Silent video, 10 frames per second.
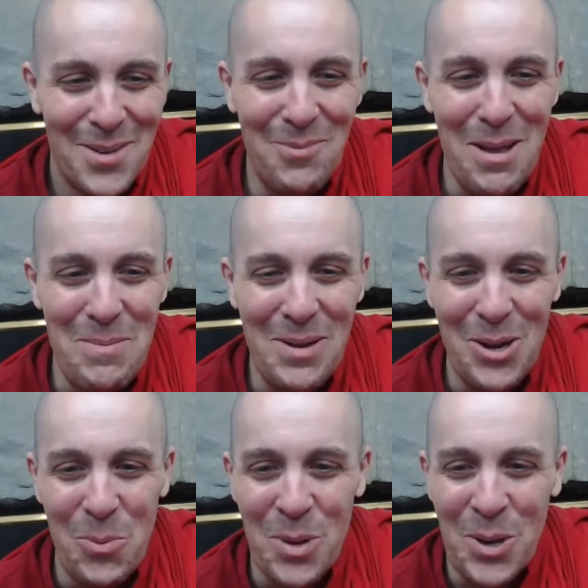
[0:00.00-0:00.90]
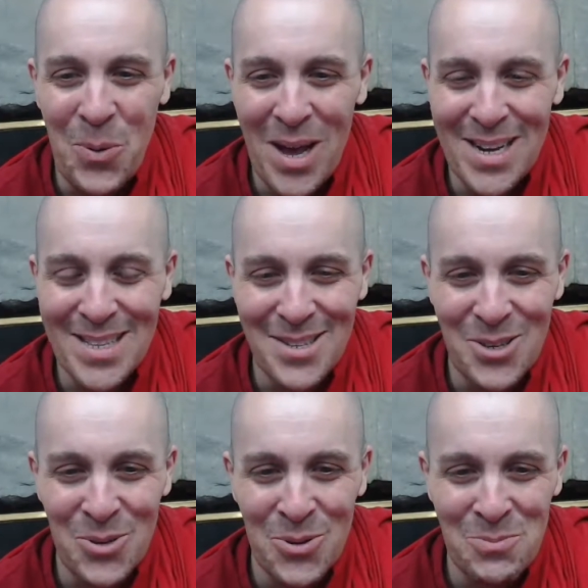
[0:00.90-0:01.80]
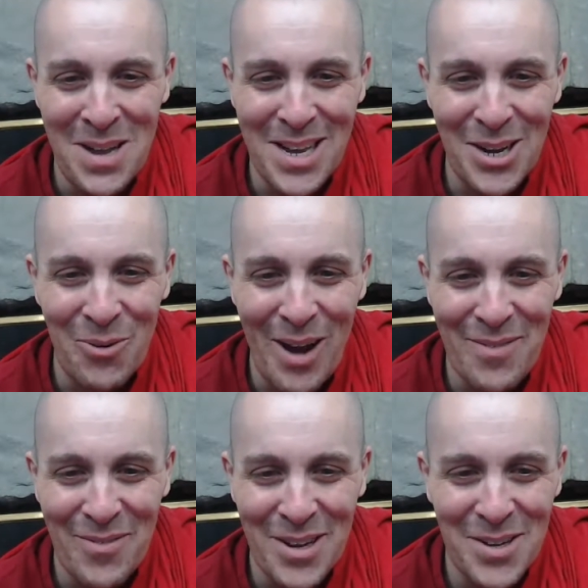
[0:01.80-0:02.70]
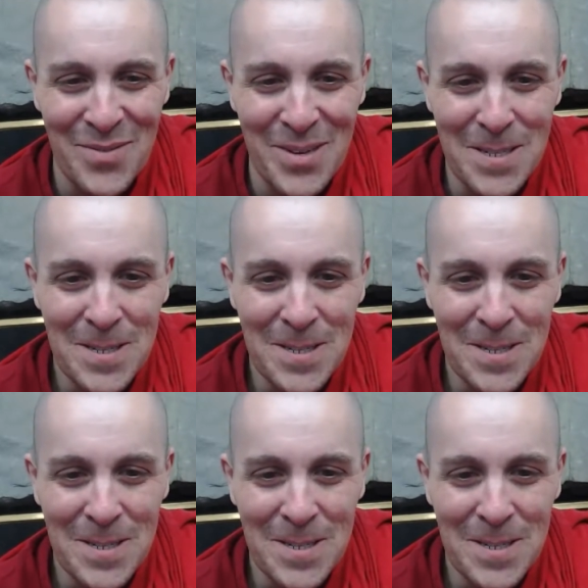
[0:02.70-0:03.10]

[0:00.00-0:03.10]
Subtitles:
maybe nobody wanted to make a graphic of it.